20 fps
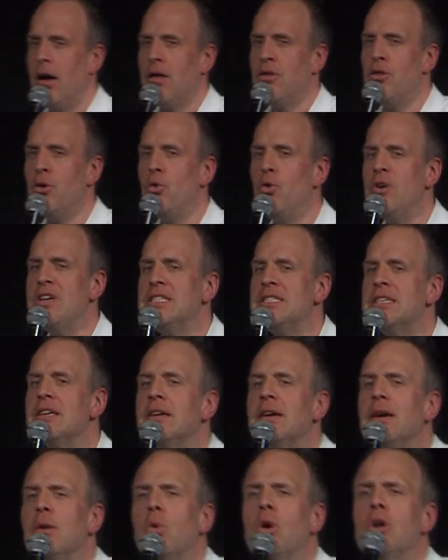The reason
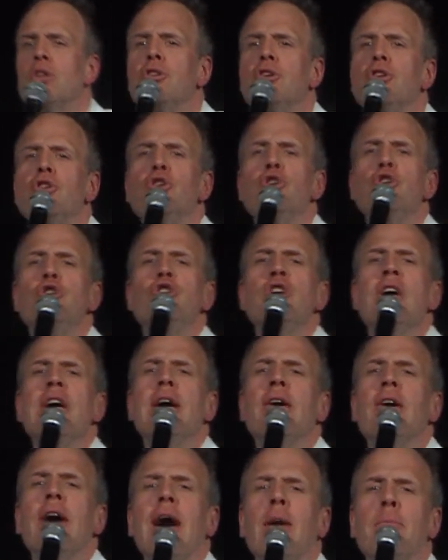I wanted to
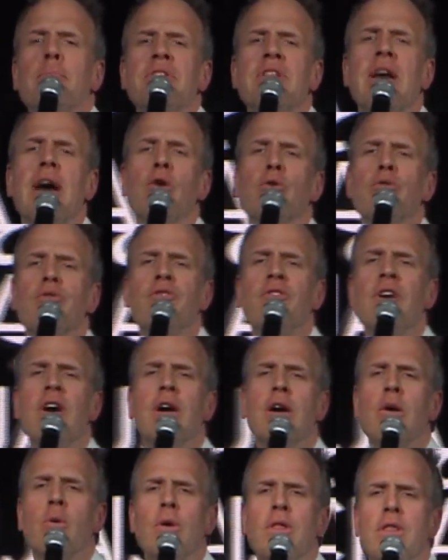share Uptown
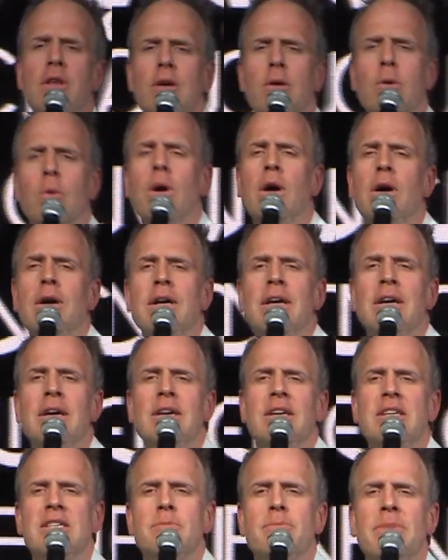Funk with you
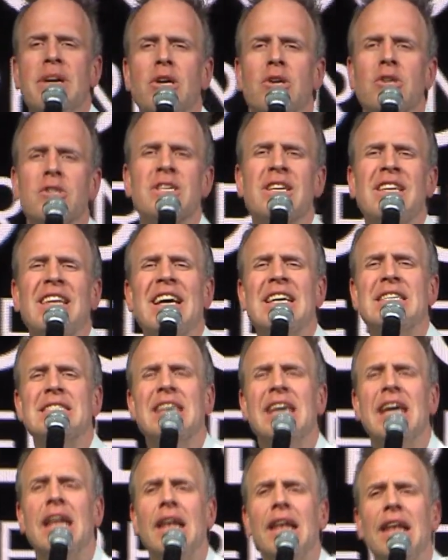is because it has
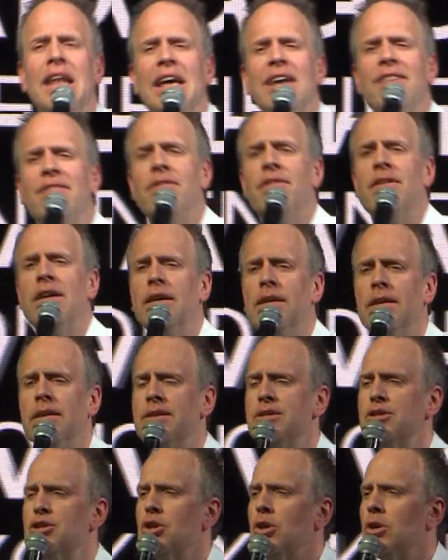11
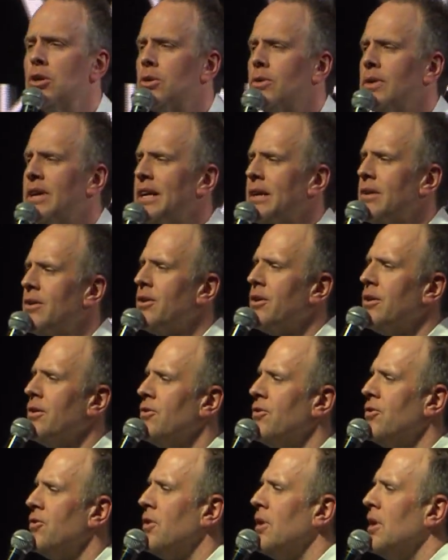
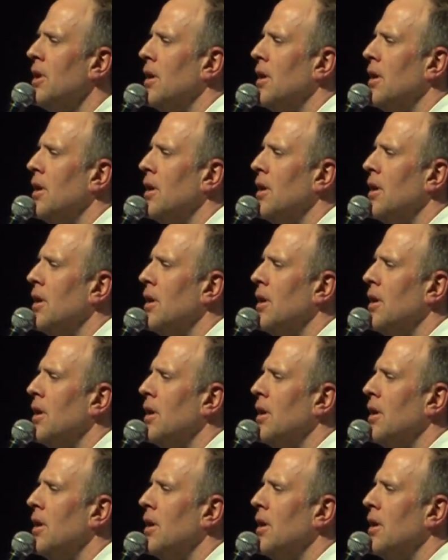songwriters.